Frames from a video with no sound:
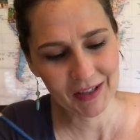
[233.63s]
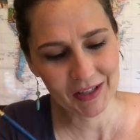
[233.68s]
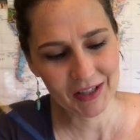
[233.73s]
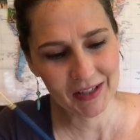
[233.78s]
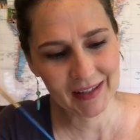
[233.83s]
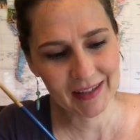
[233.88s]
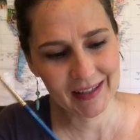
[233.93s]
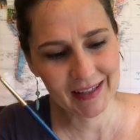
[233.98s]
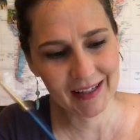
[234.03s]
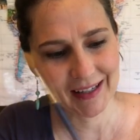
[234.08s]

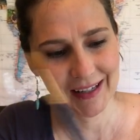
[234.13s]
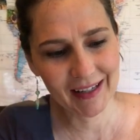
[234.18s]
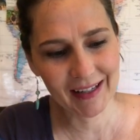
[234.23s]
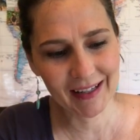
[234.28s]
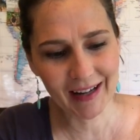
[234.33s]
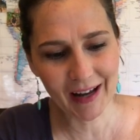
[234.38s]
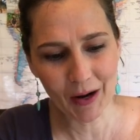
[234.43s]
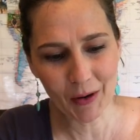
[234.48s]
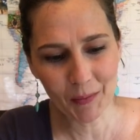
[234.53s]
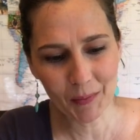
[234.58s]
just digging
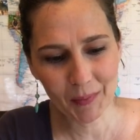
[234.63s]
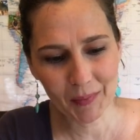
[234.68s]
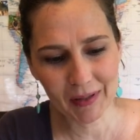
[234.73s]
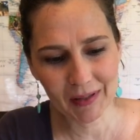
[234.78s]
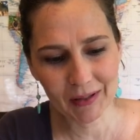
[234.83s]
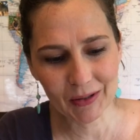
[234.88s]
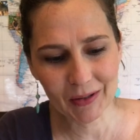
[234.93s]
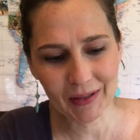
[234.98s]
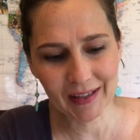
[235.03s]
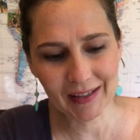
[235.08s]
it out. But
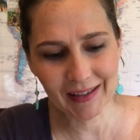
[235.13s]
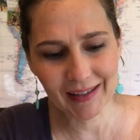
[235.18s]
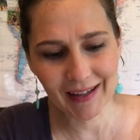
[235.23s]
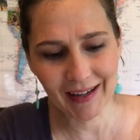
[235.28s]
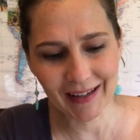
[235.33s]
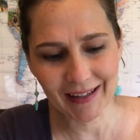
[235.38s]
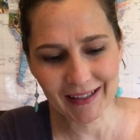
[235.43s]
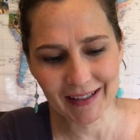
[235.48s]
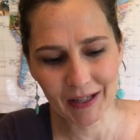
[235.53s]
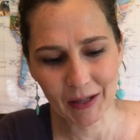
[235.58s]
you'll get the
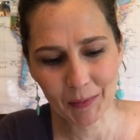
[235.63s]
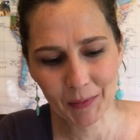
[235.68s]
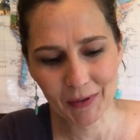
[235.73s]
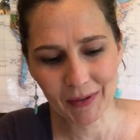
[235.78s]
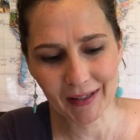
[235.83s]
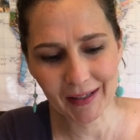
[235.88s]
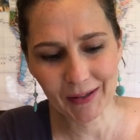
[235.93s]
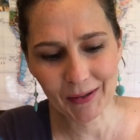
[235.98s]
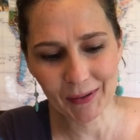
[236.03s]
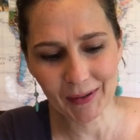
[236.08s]
idea
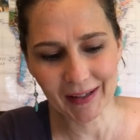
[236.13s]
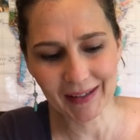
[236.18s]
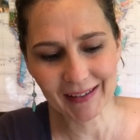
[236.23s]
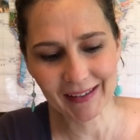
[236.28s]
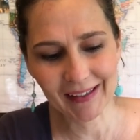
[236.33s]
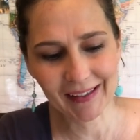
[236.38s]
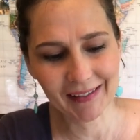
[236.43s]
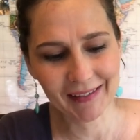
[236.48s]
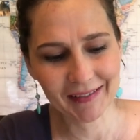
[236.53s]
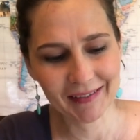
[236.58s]
pretty
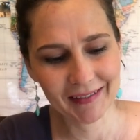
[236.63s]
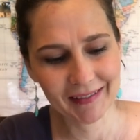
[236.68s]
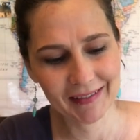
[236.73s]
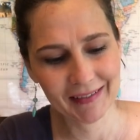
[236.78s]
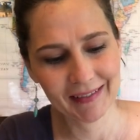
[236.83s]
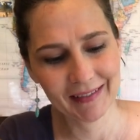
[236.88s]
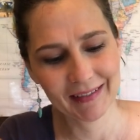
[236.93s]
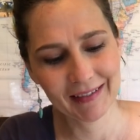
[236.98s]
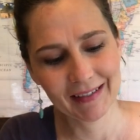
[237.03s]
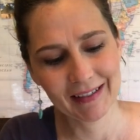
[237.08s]
quickly.
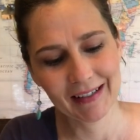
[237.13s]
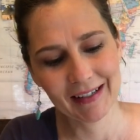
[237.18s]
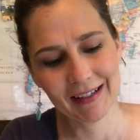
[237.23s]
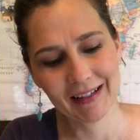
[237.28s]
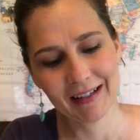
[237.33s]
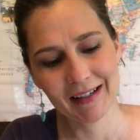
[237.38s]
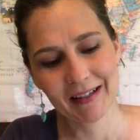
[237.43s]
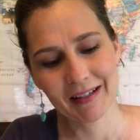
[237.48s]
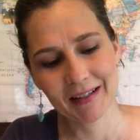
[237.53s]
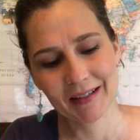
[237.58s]

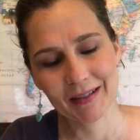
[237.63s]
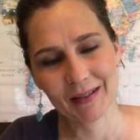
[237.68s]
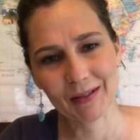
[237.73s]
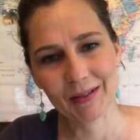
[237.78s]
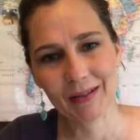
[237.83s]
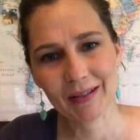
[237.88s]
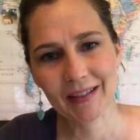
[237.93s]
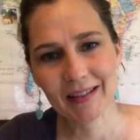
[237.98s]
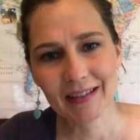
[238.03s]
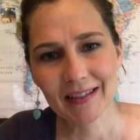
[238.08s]
So
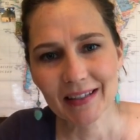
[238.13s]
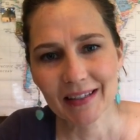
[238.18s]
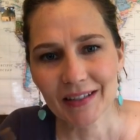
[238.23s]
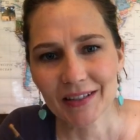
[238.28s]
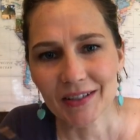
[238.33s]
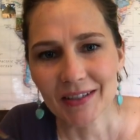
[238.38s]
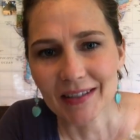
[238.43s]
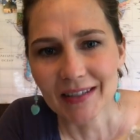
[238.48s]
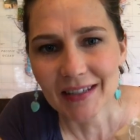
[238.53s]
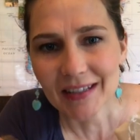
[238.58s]
you can see
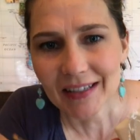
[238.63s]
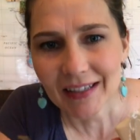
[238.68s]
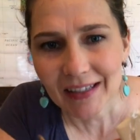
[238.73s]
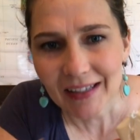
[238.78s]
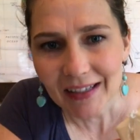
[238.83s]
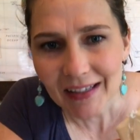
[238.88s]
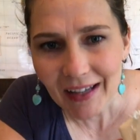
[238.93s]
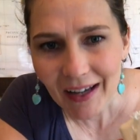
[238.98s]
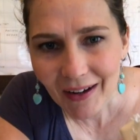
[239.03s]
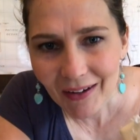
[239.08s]
just
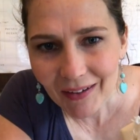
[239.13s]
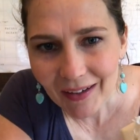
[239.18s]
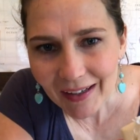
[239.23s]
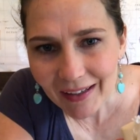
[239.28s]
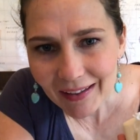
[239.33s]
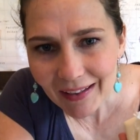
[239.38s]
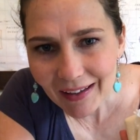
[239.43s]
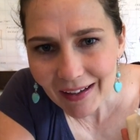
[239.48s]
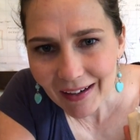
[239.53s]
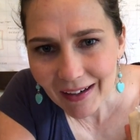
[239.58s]
digging it out
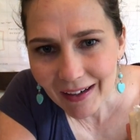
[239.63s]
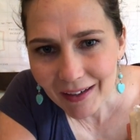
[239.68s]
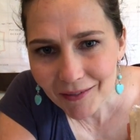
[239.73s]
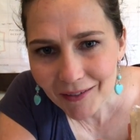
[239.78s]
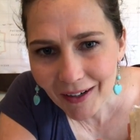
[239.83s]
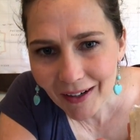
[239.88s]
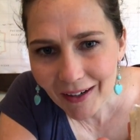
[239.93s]
right there, I've